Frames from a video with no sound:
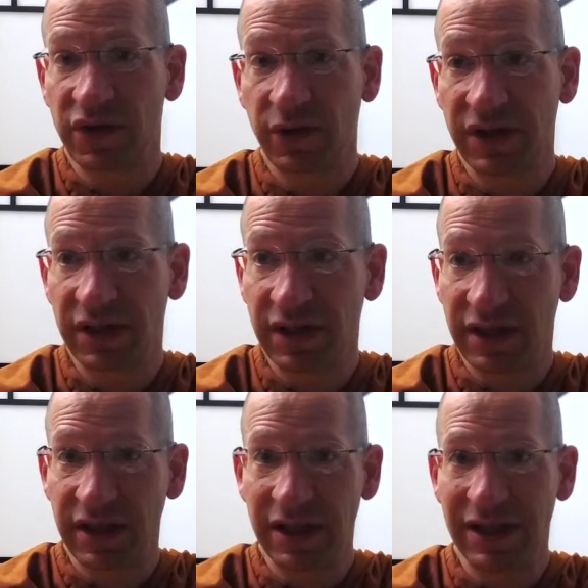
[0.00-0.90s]
So he
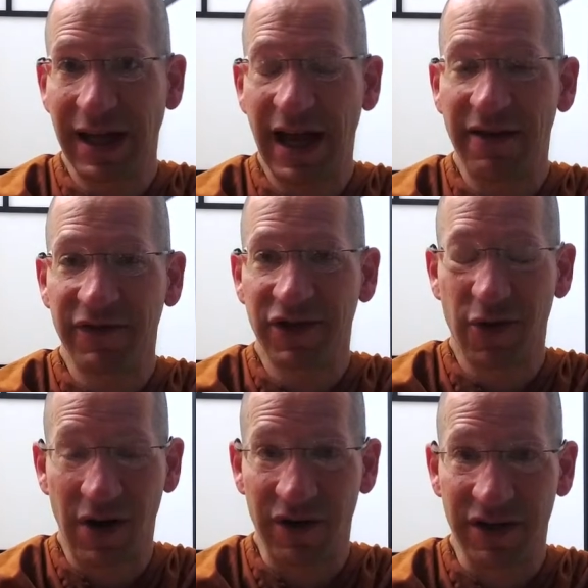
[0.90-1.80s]
didn't have to
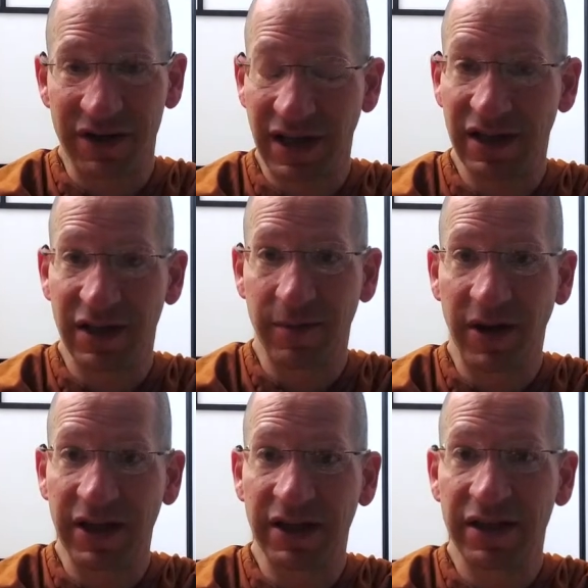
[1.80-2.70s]
go out and tell
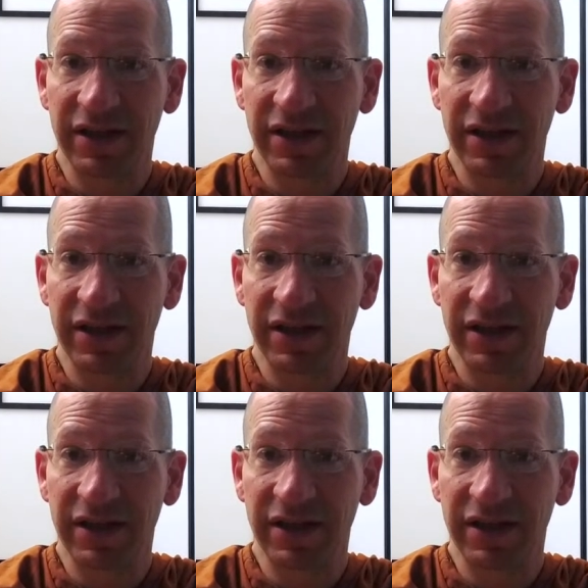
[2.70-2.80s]
anybody.